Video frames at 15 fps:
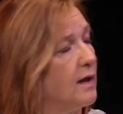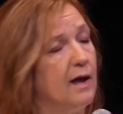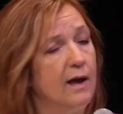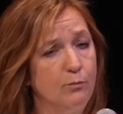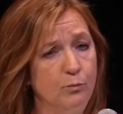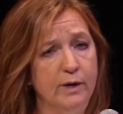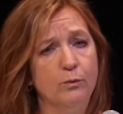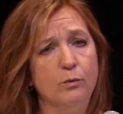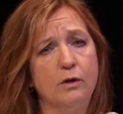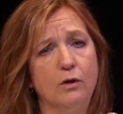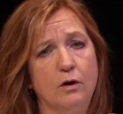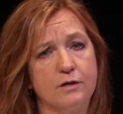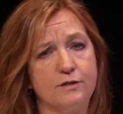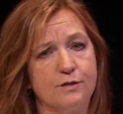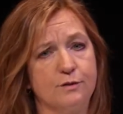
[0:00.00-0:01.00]
And we will
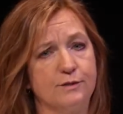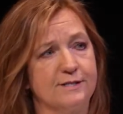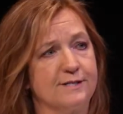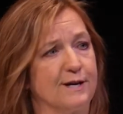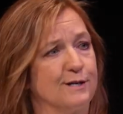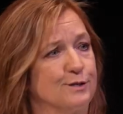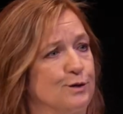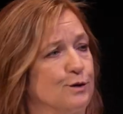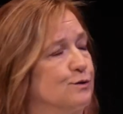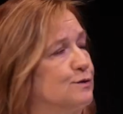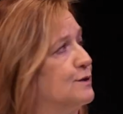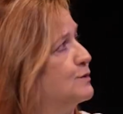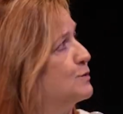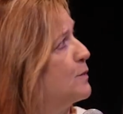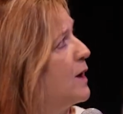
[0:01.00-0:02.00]
also discuss those
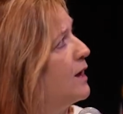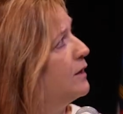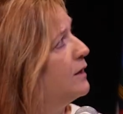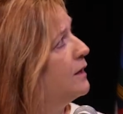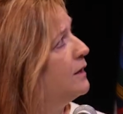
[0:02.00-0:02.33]
as well.